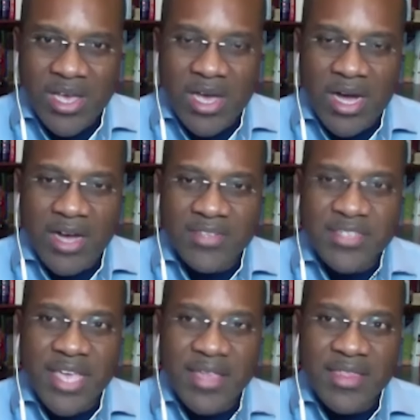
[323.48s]
uh,
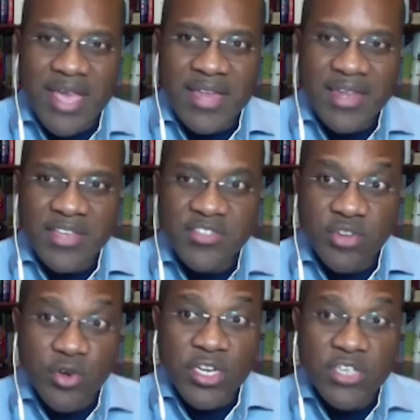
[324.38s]
saying that there's
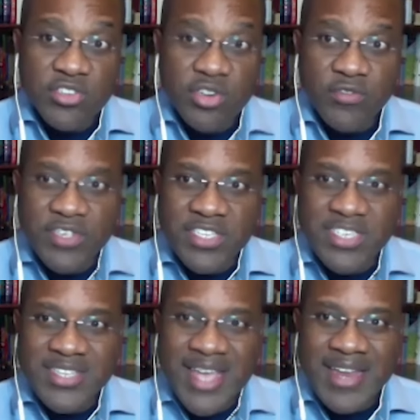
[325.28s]
certain
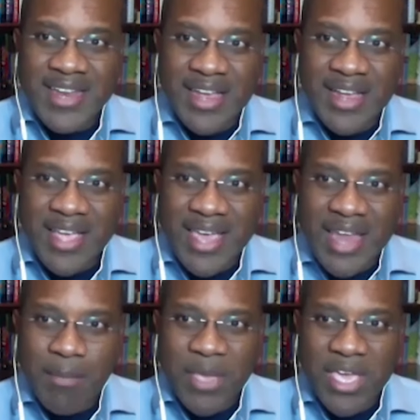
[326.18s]
services that
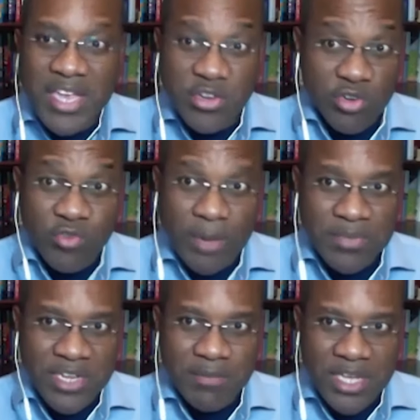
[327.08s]
cannot be
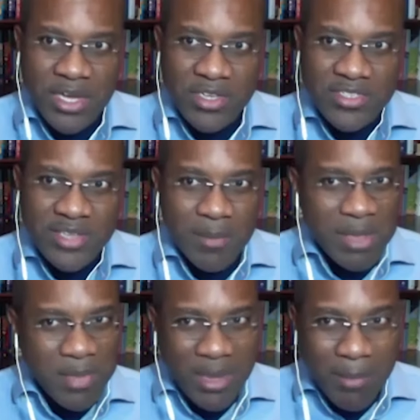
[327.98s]
interrupted because they
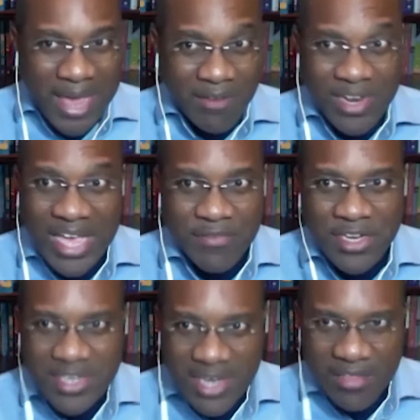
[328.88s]
may be a matter of life
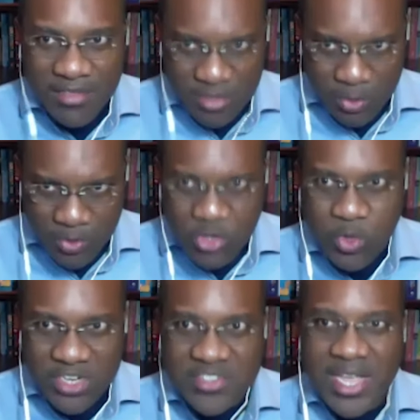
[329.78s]
and death. So we do
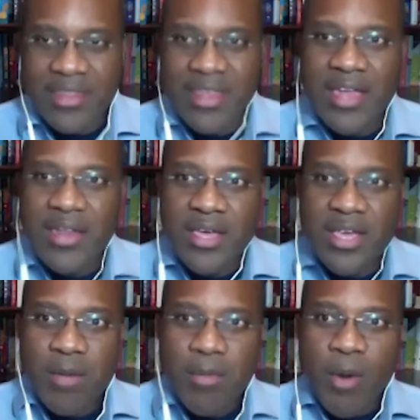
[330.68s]
understand that.
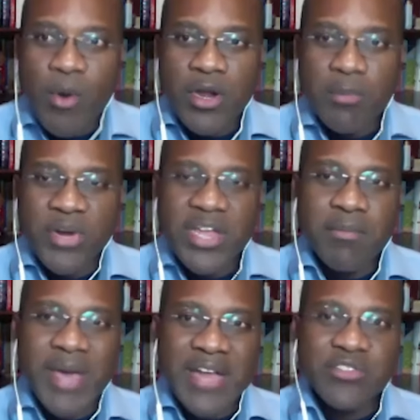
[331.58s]
But we want to bring
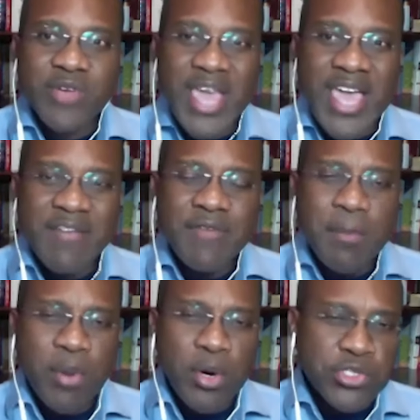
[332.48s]
it back to
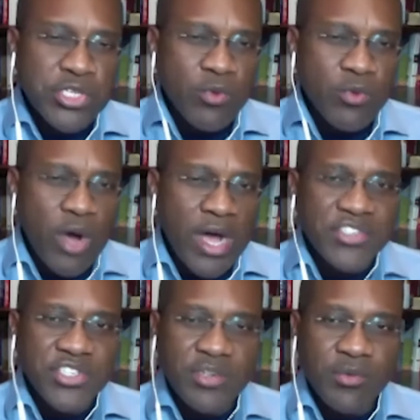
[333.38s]
every person
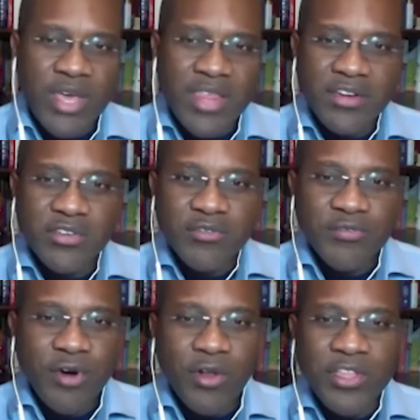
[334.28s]
watching, whether you
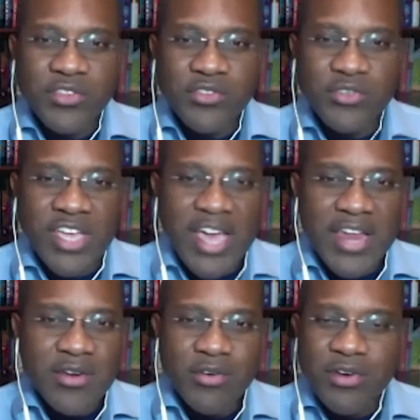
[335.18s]
fall into the
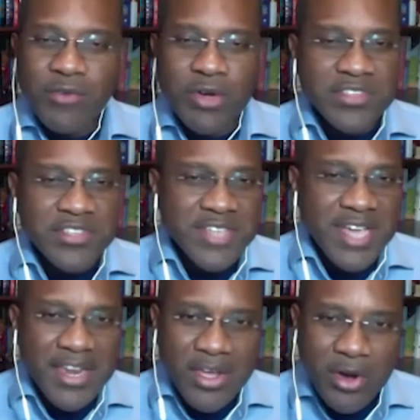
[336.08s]
category of what
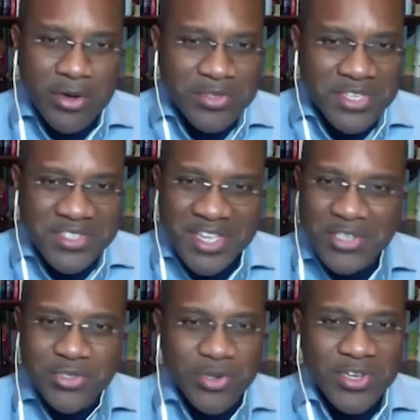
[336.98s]
society calls
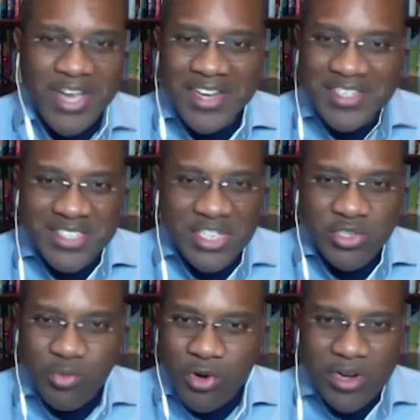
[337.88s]
essential or non
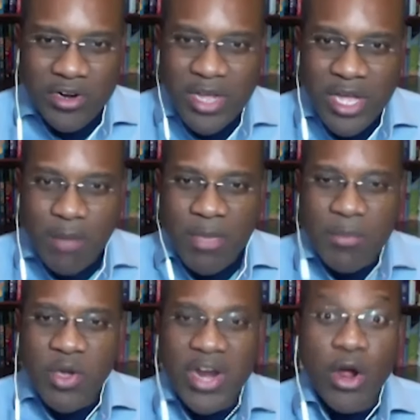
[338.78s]
essential worker.
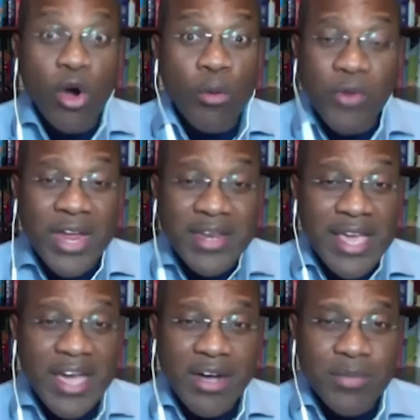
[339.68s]
Maybe you're at home right
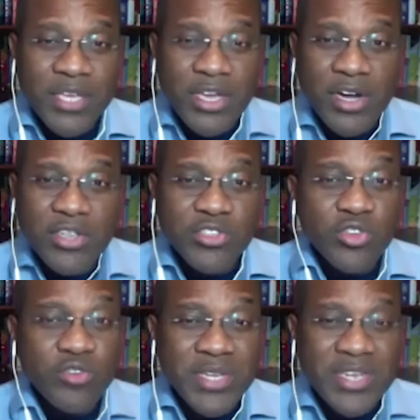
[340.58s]
now because
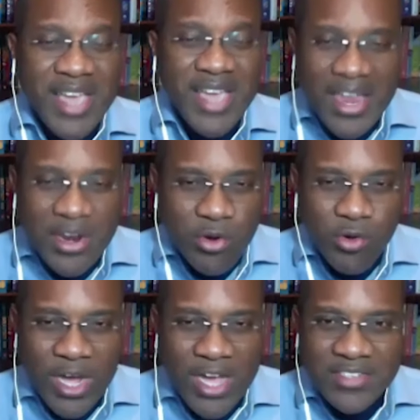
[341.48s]
you've been
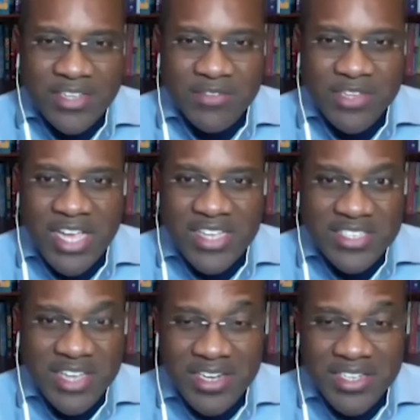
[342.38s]
categorized as
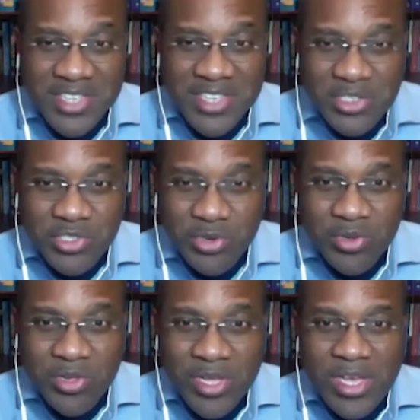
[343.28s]
non
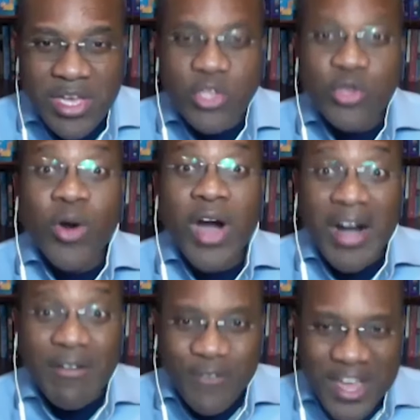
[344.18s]
essential. You
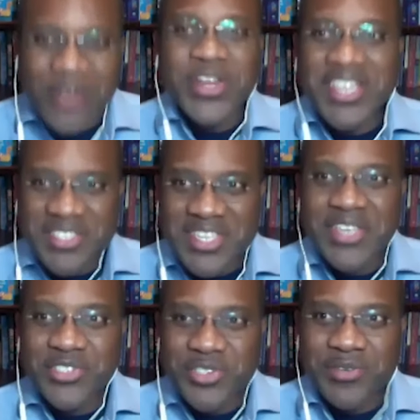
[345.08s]
are very
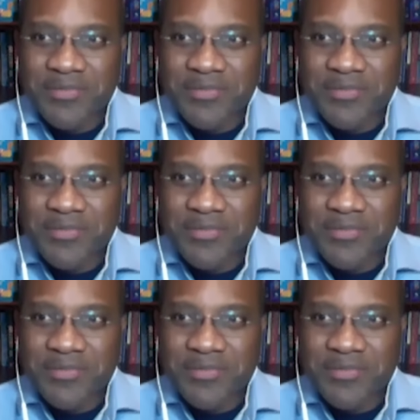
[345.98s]
essential.